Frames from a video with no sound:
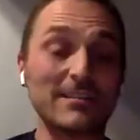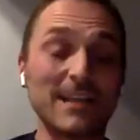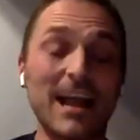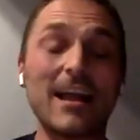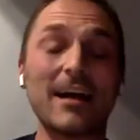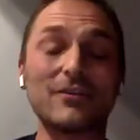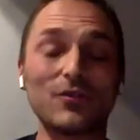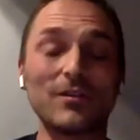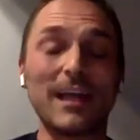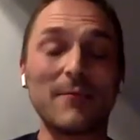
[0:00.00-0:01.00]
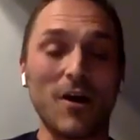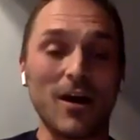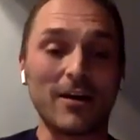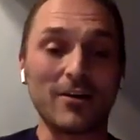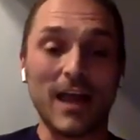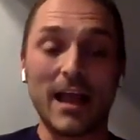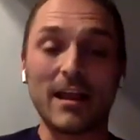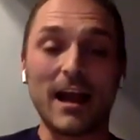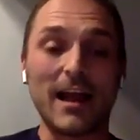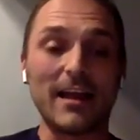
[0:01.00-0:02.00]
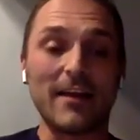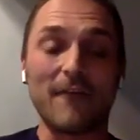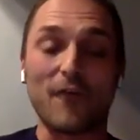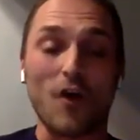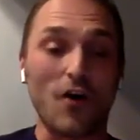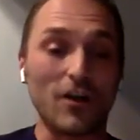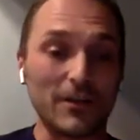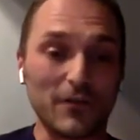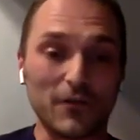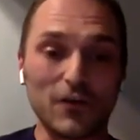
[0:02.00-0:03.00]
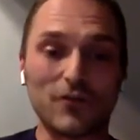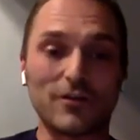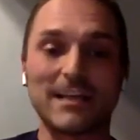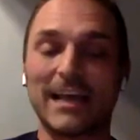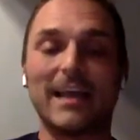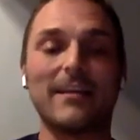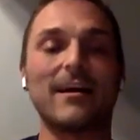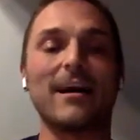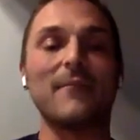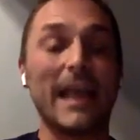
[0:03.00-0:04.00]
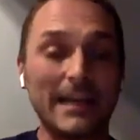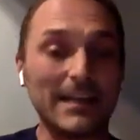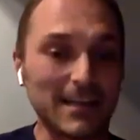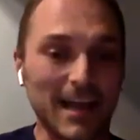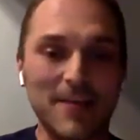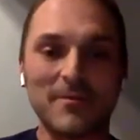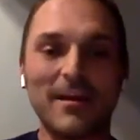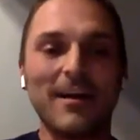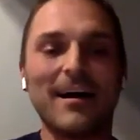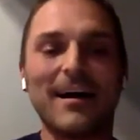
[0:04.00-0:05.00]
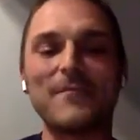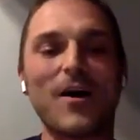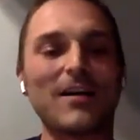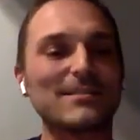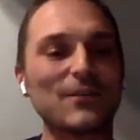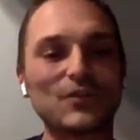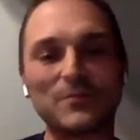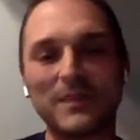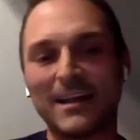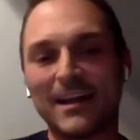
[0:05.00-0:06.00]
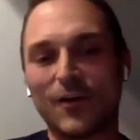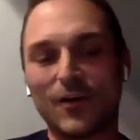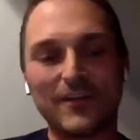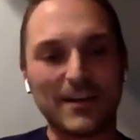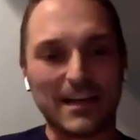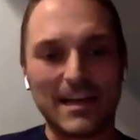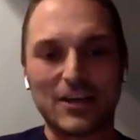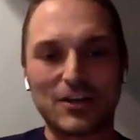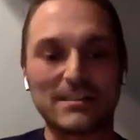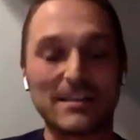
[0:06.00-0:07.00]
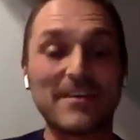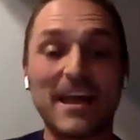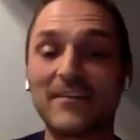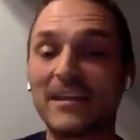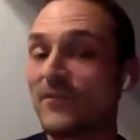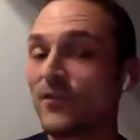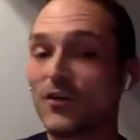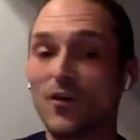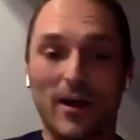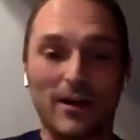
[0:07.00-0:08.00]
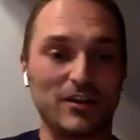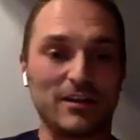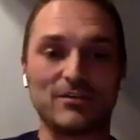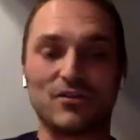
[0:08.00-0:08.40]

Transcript: Ramsey, I truly am honored. And for all of your viewers, again, anytime on social media or even connections, if they have any further questions,